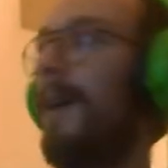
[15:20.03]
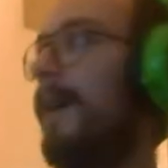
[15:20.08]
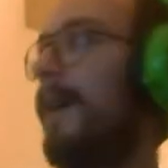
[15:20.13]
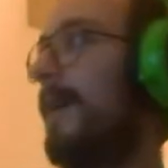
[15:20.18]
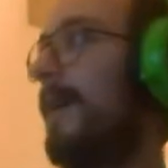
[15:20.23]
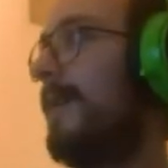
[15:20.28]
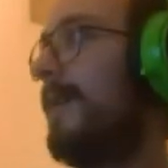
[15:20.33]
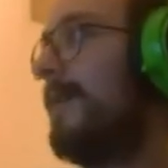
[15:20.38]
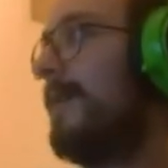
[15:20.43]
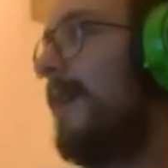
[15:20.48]

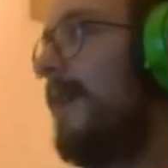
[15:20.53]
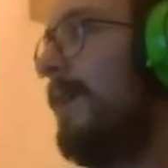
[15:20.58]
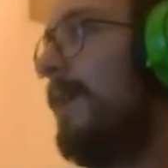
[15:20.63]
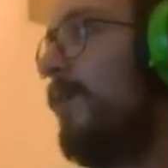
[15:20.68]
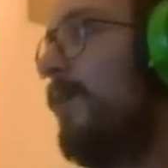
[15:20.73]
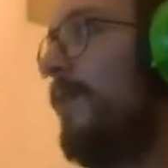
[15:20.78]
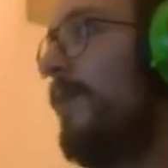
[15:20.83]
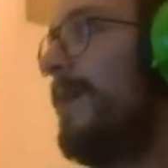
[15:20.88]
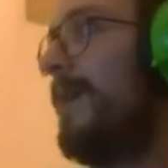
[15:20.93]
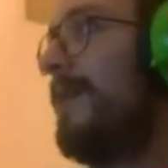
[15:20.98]
It's time
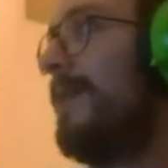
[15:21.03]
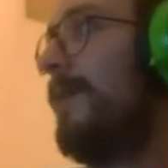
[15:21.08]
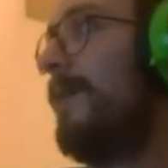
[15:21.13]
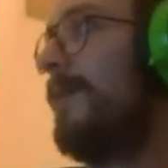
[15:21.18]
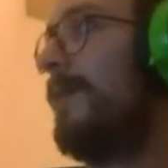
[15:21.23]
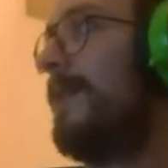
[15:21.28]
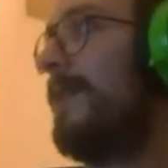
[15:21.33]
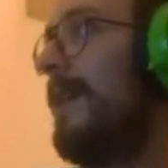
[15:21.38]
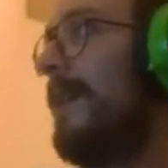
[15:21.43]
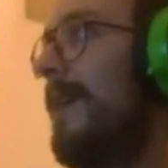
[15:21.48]
to bust out
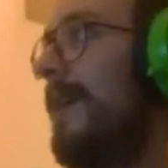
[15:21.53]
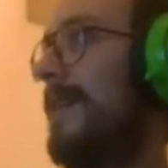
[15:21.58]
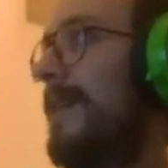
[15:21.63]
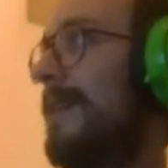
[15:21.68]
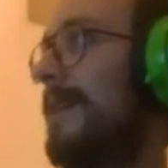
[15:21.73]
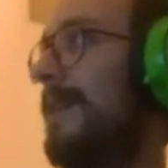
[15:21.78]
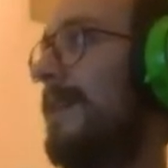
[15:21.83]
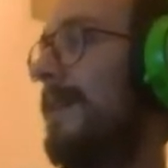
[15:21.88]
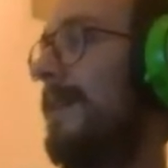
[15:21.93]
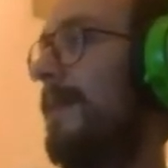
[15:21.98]

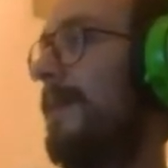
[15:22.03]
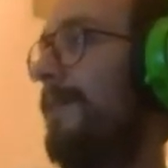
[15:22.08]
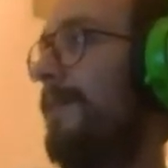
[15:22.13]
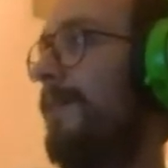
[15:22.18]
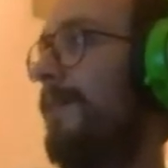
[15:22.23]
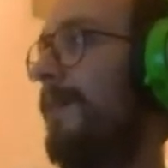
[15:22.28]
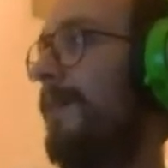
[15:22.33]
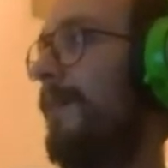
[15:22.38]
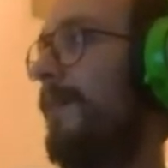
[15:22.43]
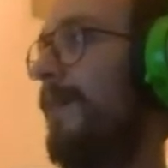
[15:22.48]
Sylas
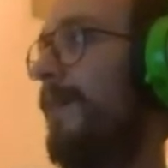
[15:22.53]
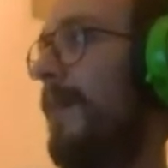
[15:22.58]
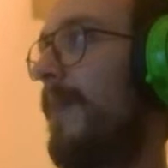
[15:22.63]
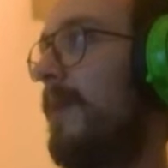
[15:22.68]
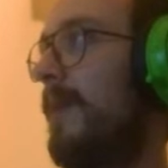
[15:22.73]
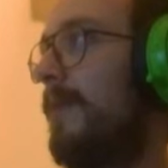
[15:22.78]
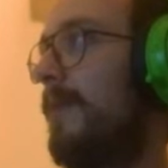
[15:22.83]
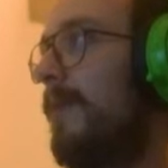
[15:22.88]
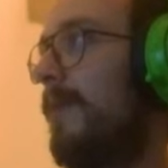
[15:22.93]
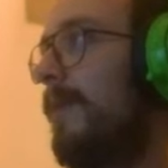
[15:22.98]

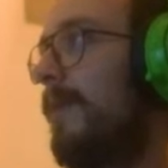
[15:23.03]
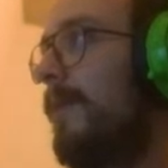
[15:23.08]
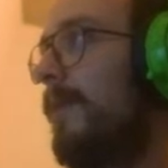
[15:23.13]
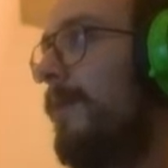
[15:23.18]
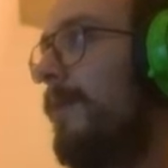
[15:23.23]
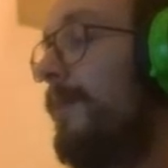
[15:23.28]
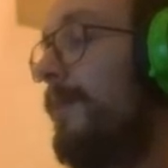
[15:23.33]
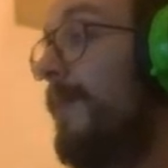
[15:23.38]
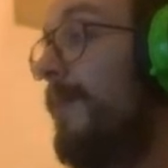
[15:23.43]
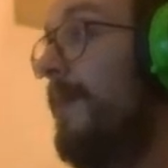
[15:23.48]
in solo
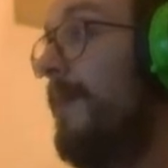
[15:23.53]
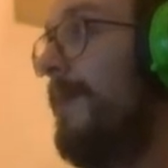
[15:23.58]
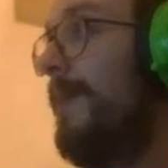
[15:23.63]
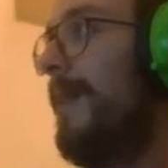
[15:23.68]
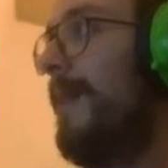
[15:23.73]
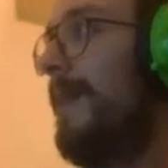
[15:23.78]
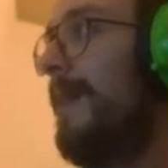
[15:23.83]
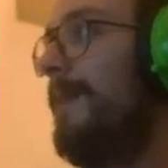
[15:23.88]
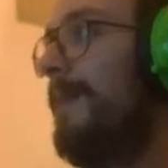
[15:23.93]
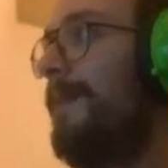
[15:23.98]
queue, in
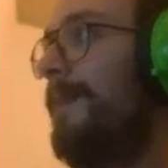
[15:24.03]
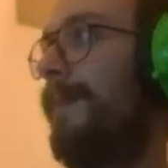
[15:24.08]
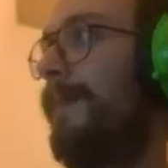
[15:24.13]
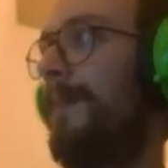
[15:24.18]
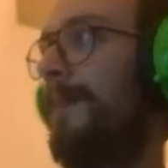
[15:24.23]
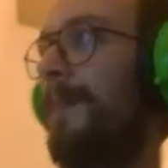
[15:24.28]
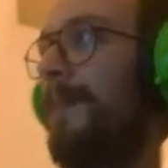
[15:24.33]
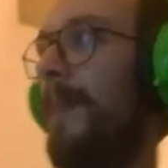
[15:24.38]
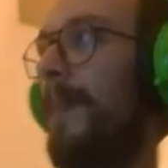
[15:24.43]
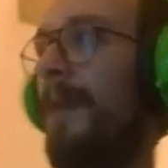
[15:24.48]
mid lane,
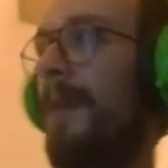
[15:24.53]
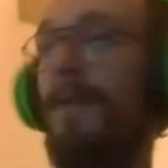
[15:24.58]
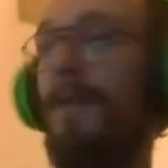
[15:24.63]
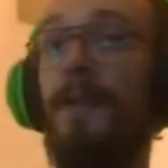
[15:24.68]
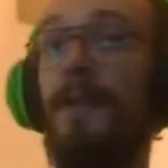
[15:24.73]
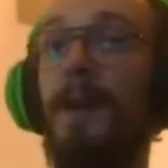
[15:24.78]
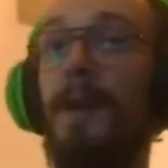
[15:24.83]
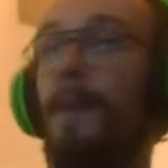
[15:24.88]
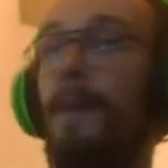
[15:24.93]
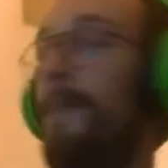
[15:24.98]

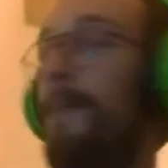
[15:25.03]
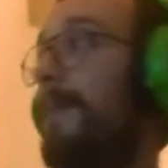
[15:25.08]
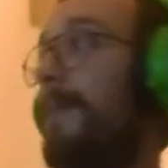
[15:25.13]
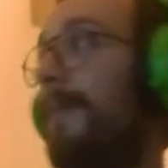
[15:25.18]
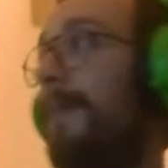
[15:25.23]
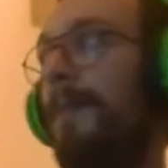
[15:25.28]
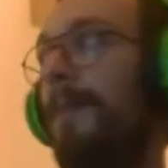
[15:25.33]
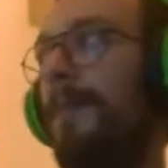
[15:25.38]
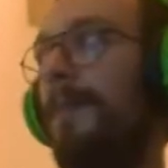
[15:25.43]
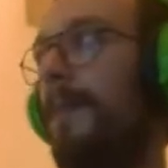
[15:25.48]
everywhere.
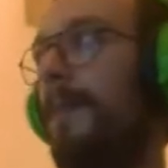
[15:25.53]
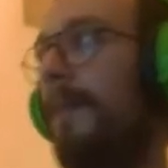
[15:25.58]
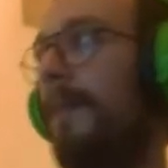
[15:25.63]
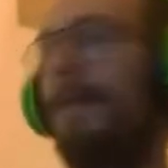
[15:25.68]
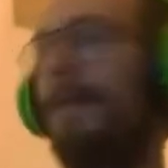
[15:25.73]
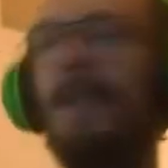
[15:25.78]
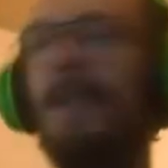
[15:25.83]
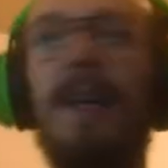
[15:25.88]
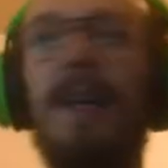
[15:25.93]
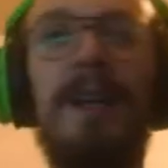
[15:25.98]

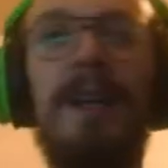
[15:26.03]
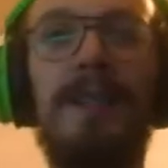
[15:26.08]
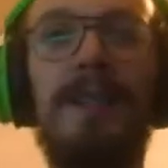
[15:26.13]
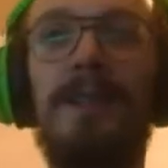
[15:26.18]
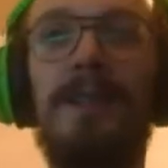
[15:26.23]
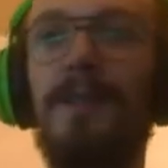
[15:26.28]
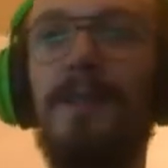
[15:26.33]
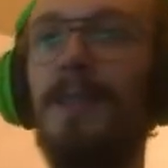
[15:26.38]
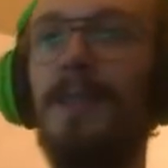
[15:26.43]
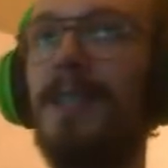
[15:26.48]

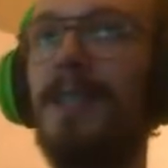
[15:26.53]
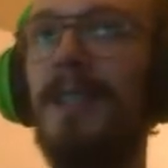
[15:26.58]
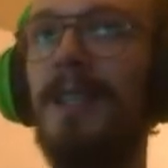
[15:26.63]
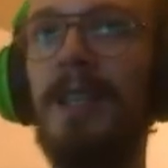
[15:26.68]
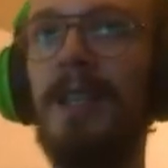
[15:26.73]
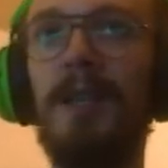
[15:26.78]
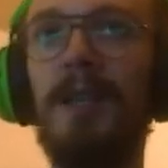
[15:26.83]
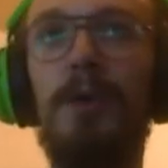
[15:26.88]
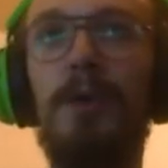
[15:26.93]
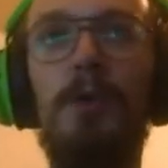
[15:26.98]
Sylas will
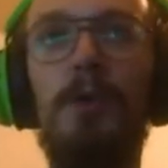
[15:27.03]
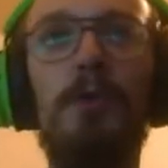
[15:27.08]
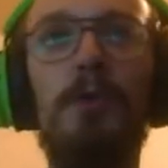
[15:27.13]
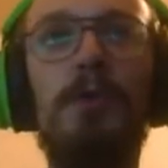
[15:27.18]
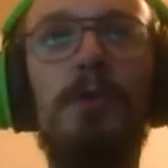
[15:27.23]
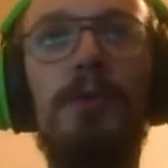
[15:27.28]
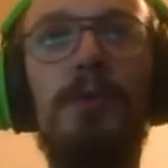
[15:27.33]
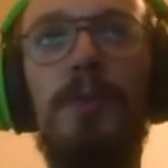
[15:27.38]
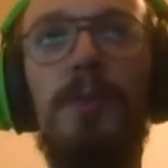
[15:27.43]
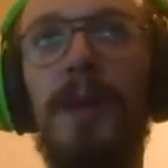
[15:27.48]
see
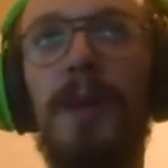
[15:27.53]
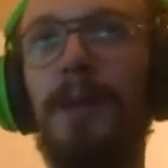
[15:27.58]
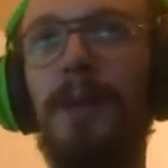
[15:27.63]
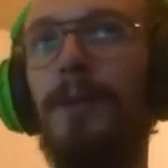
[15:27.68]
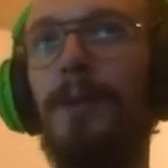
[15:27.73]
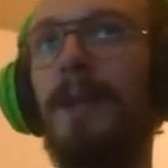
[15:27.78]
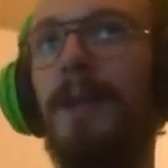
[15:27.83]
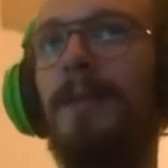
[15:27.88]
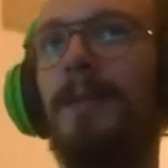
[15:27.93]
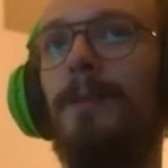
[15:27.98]
huge play
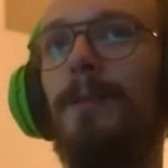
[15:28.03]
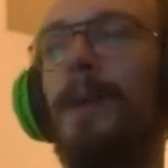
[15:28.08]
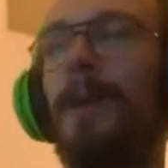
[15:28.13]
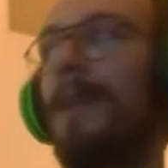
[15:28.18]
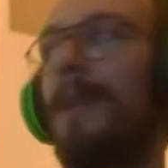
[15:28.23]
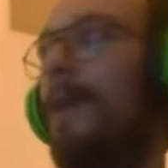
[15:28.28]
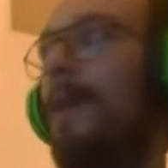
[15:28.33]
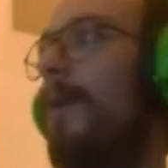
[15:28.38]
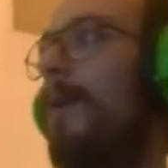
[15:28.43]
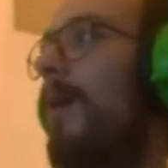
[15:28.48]
rate
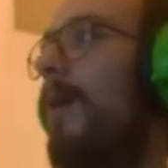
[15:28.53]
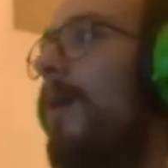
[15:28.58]
right now.